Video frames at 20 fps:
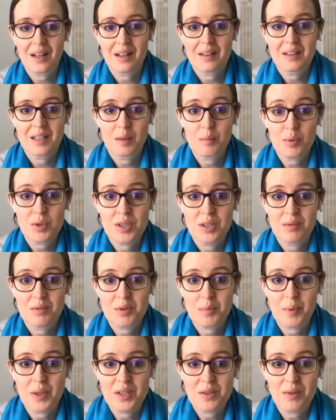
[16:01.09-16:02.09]
a 10%
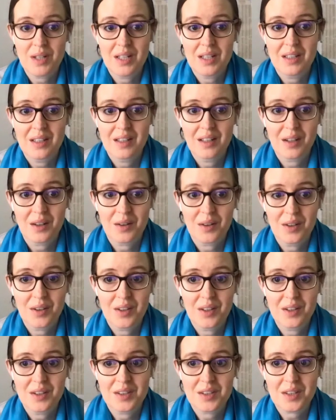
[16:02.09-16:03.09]
response rate in
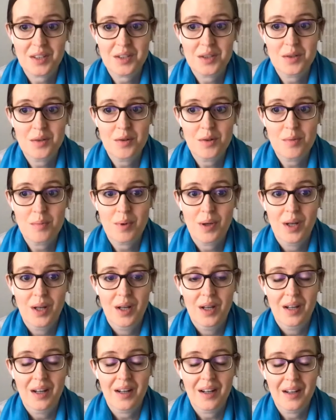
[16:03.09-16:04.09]
the discussion group.
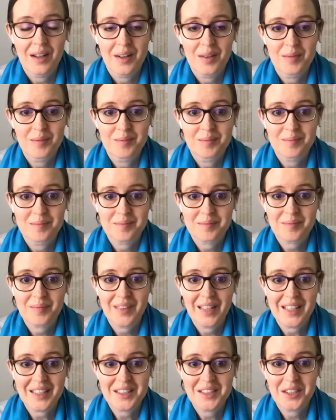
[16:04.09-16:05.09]

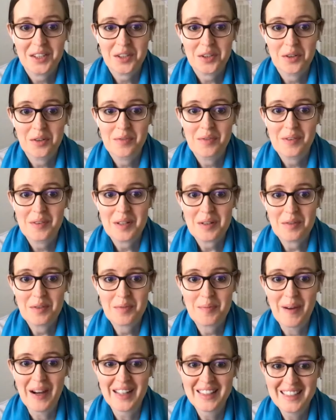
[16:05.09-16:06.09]
That's 650
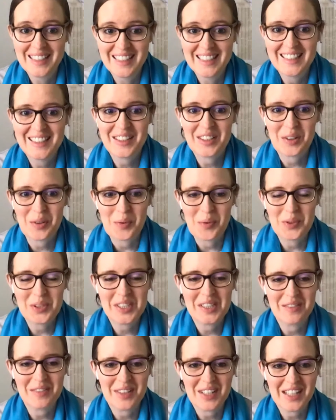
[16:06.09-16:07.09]
responses, so we'll
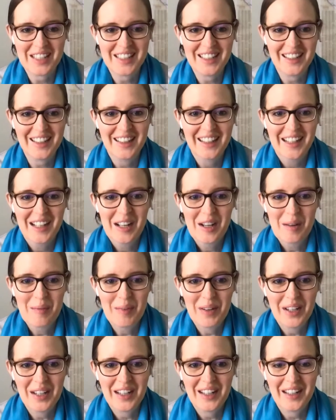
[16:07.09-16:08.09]
see if we get there.
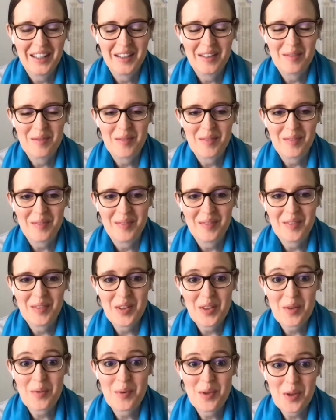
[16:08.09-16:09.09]
But
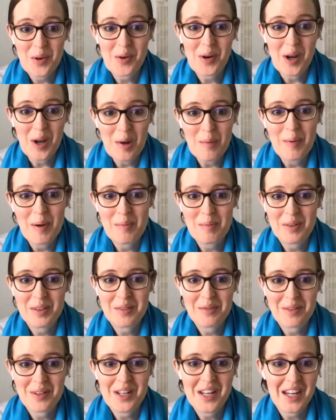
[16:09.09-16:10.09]
with your help, I
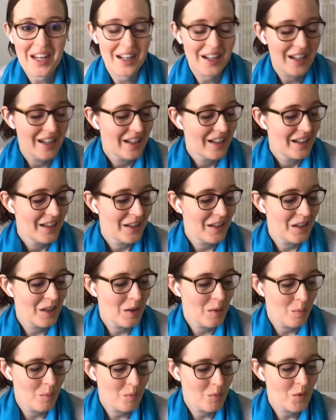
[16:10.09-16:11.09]
believe we can.
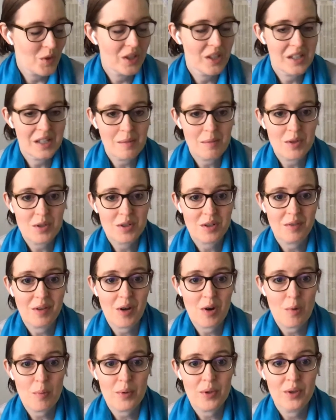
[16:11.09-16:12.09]
We're going to keep the
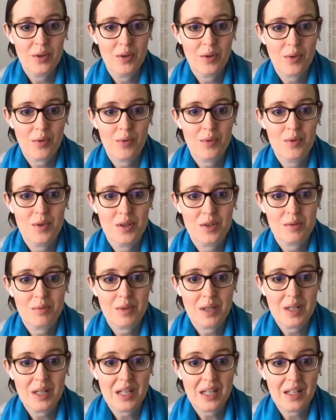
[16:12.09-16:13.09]
survey open through this
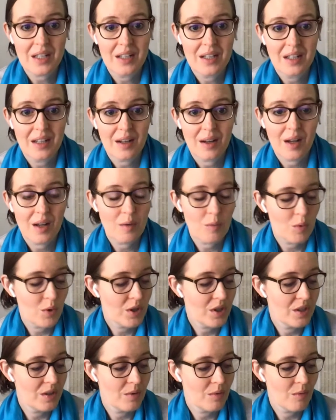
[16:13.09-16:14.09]
weekend, and we're
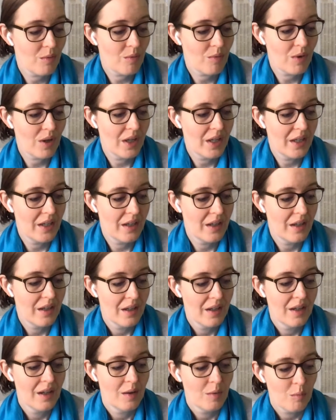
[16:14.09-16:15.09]
going to run,
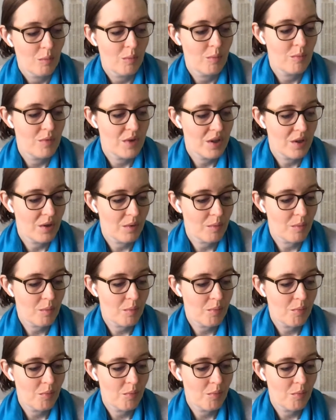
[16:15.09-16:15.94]
you know,